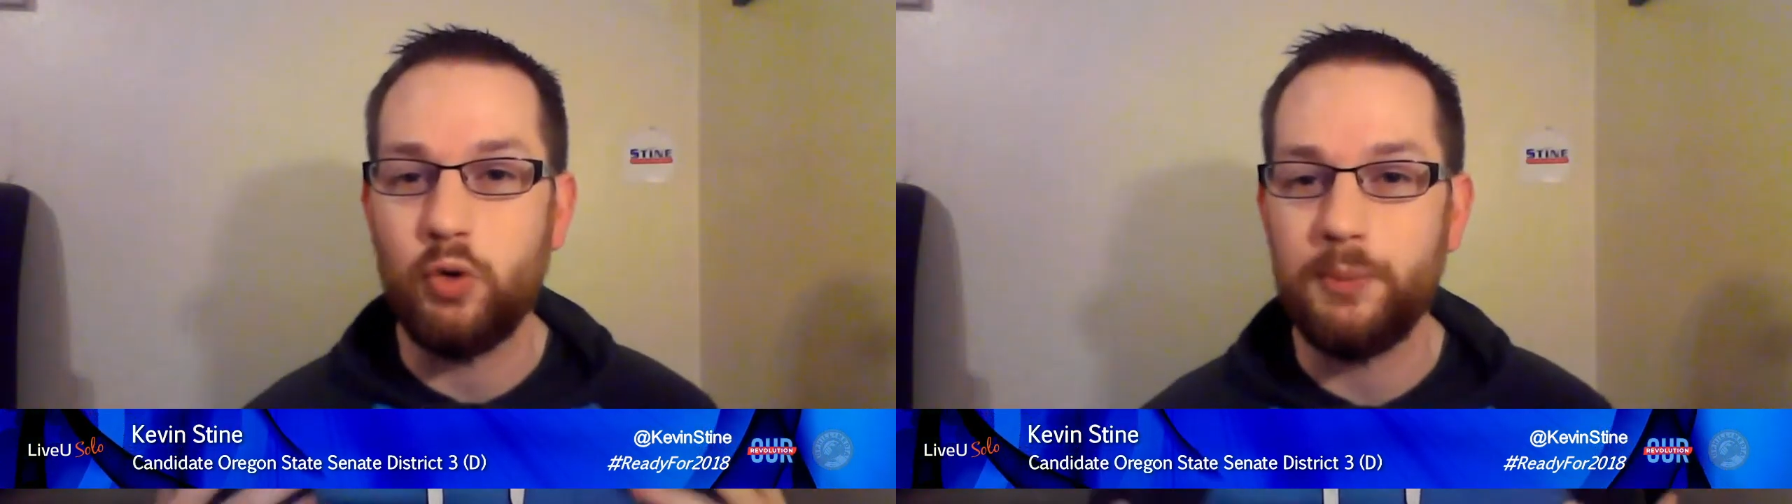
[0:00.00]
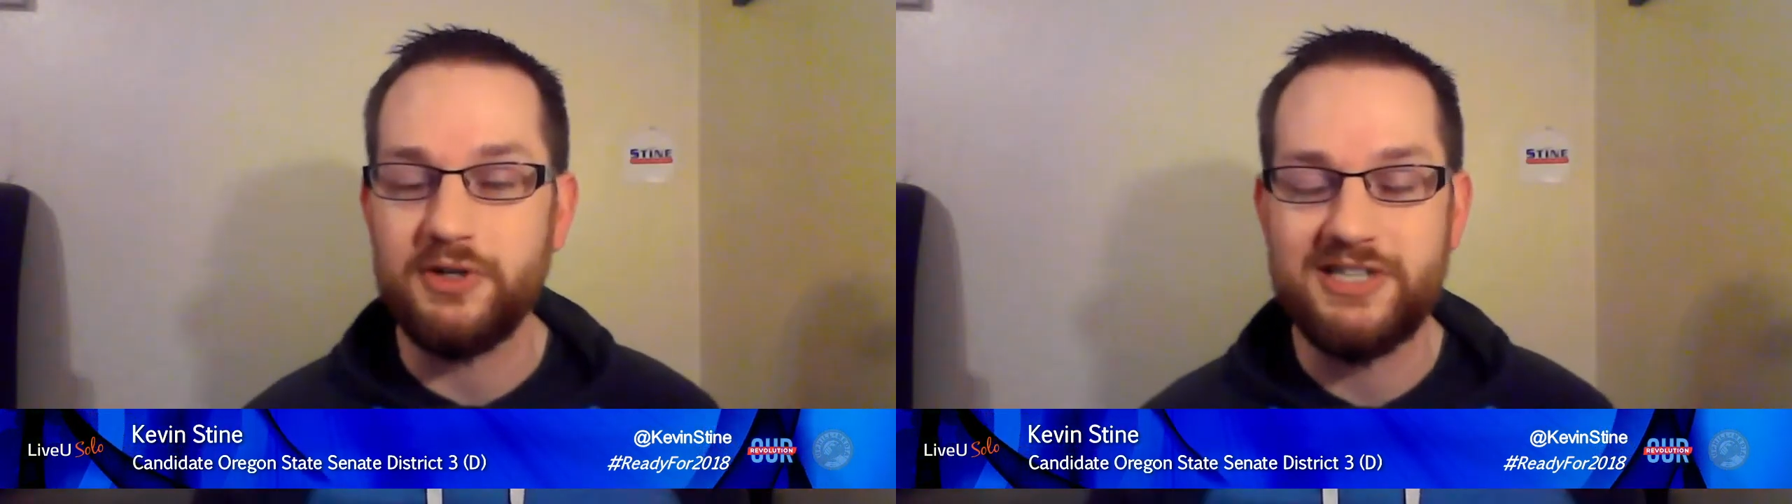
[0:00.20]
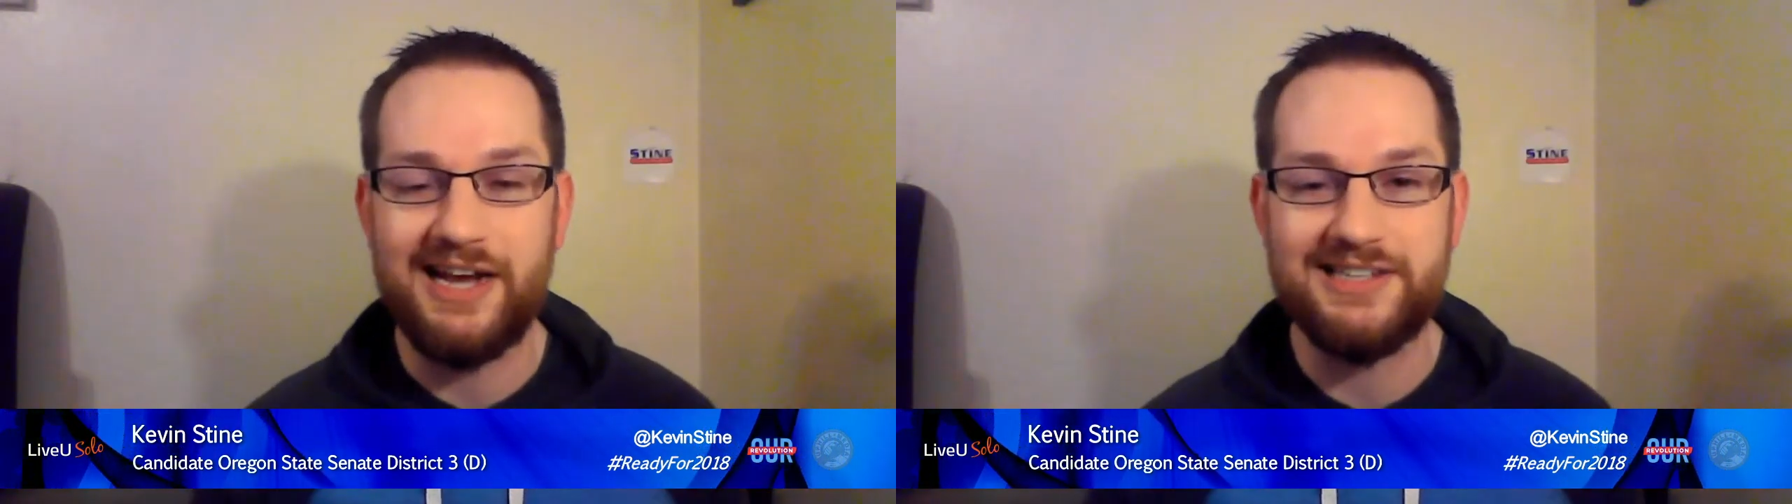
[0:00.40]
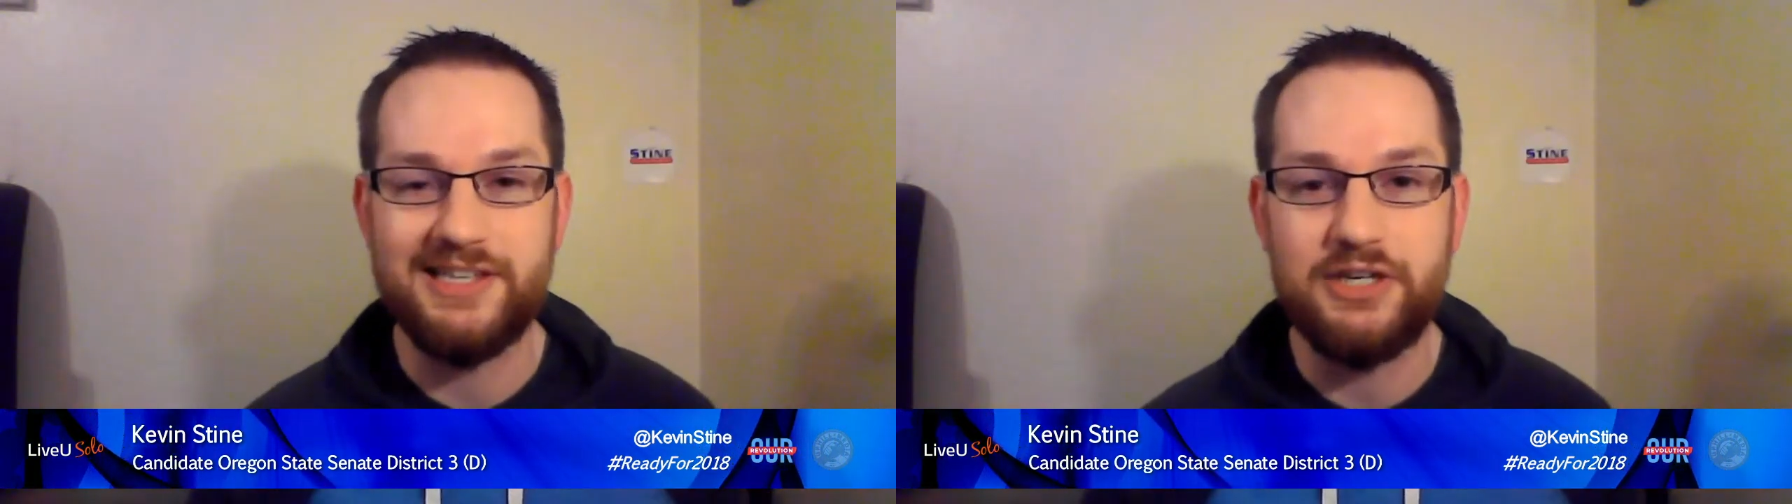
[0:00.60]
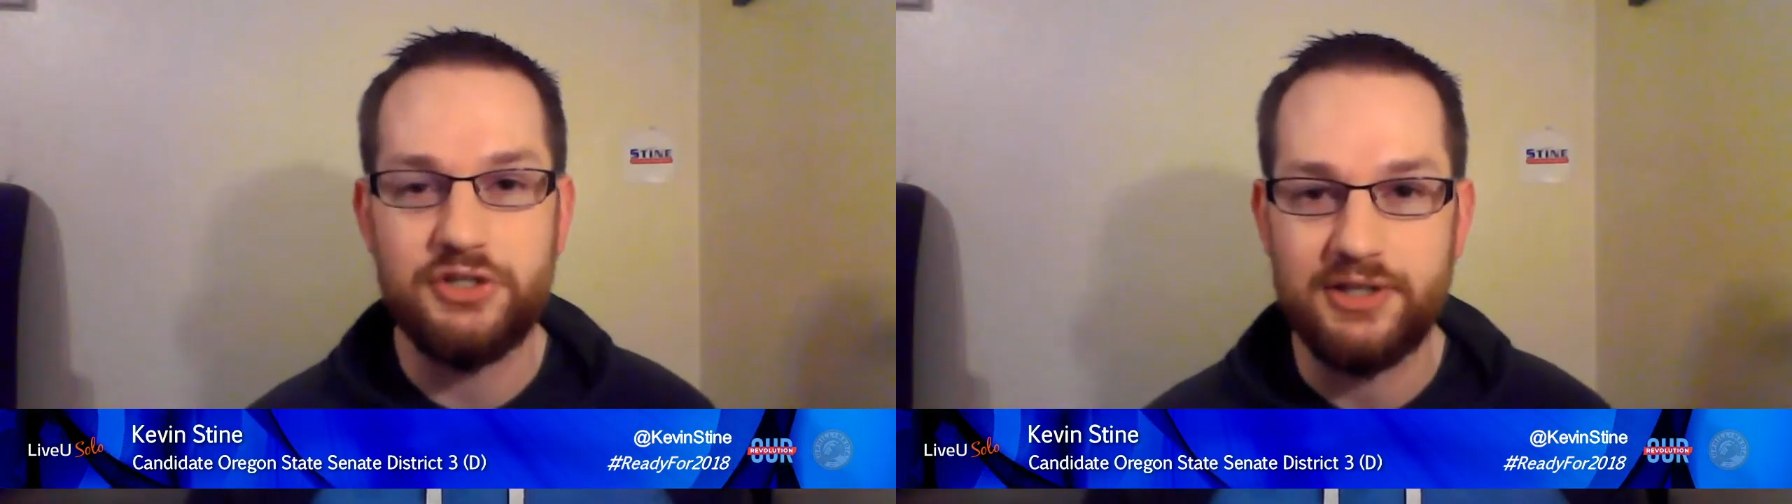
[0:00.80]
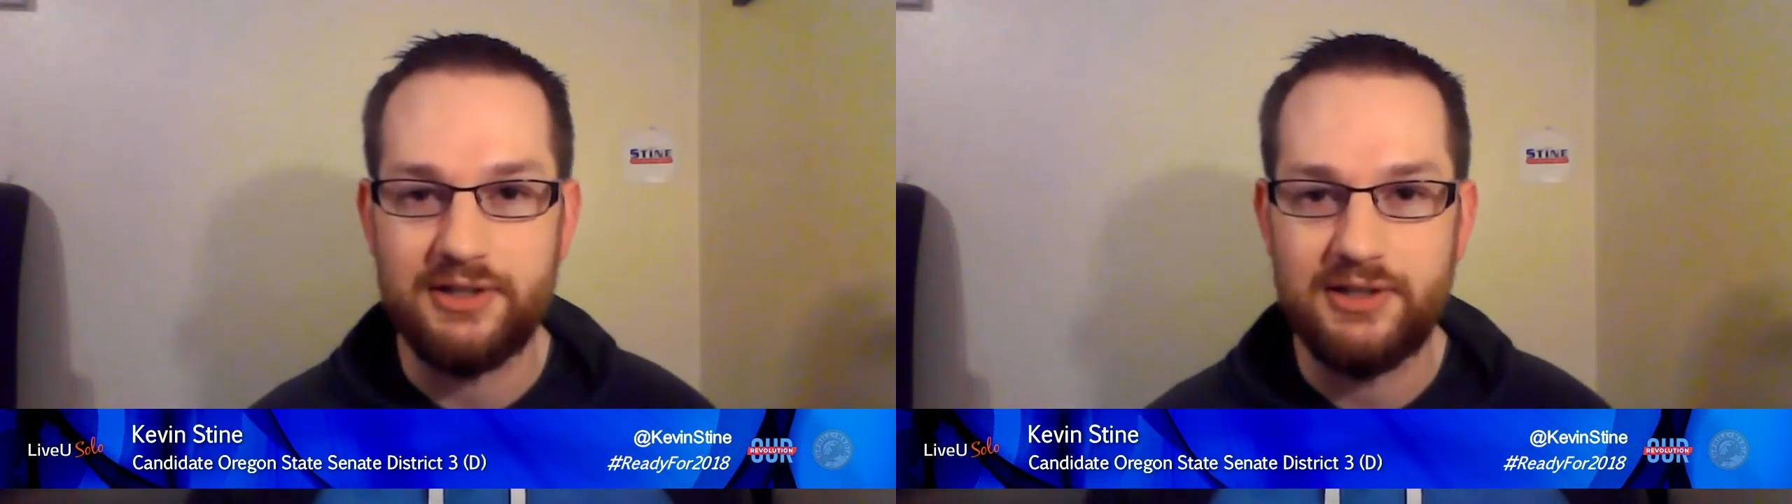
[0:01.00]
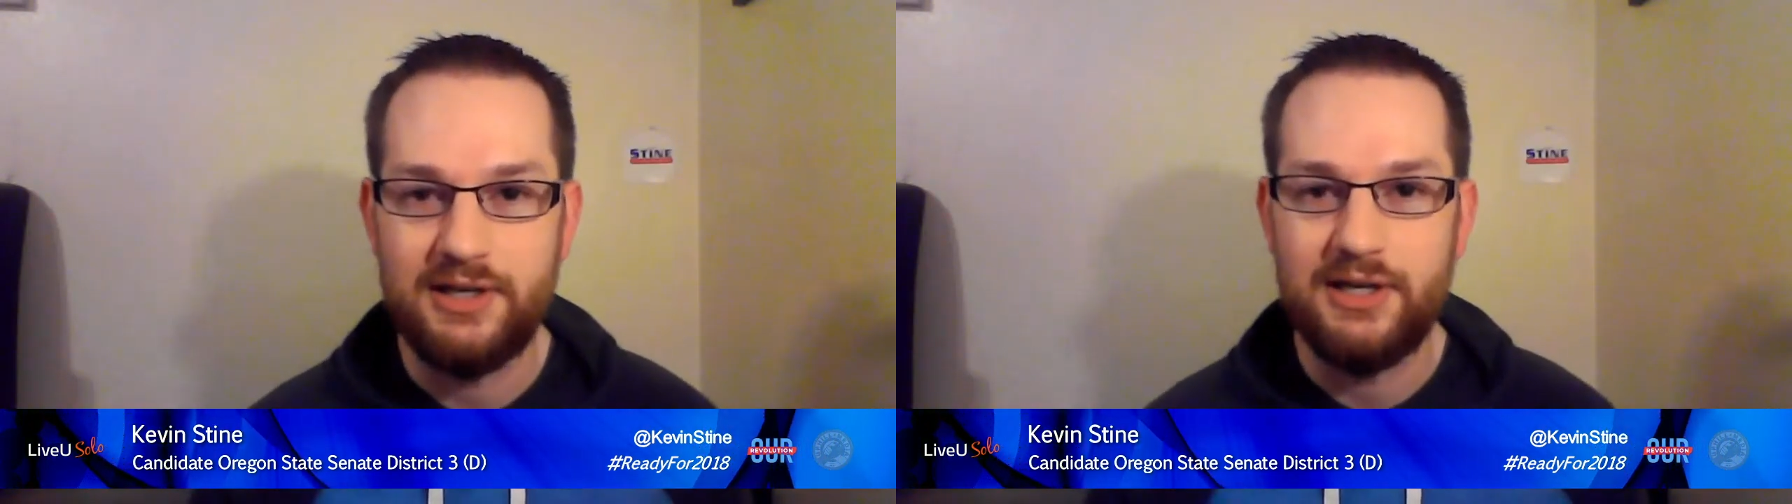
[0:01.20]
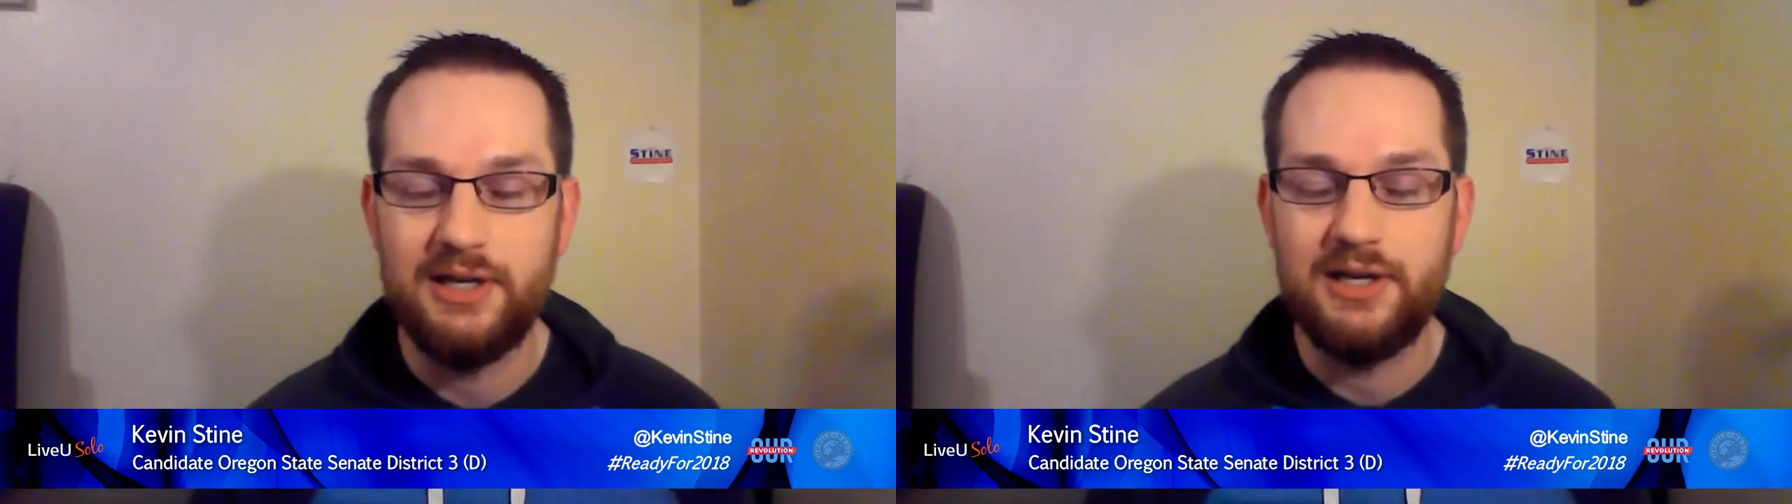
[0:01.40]
corporate taxation.
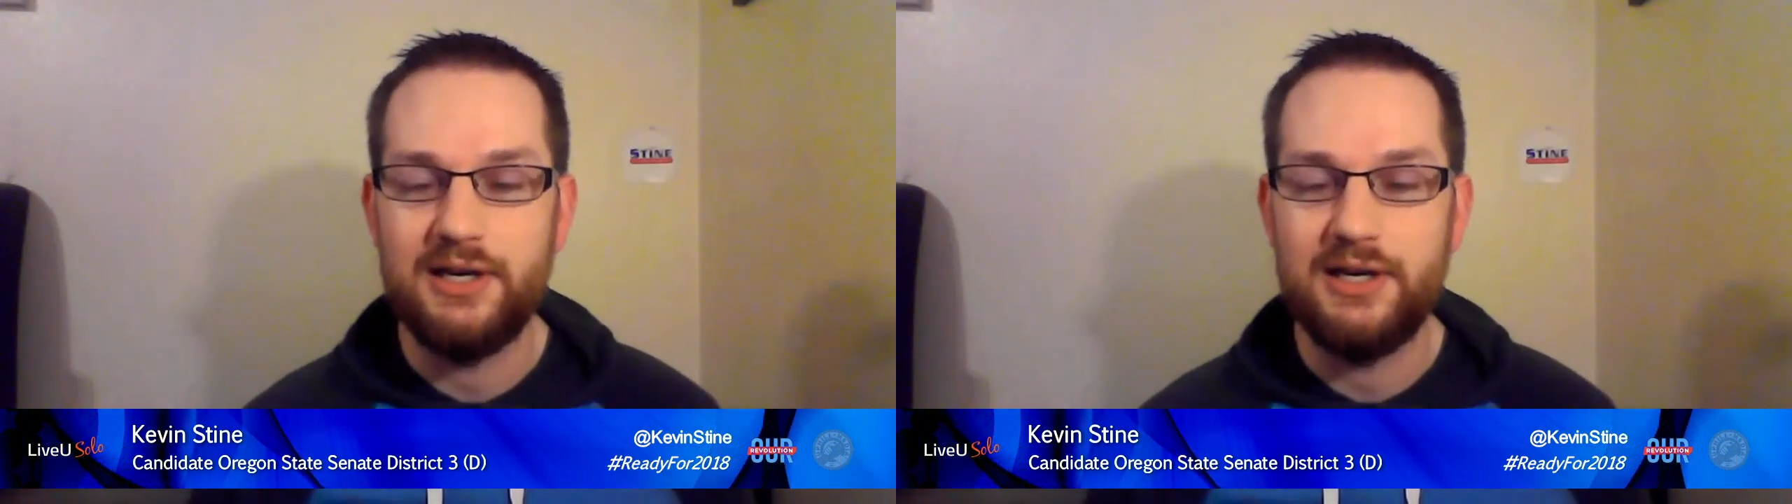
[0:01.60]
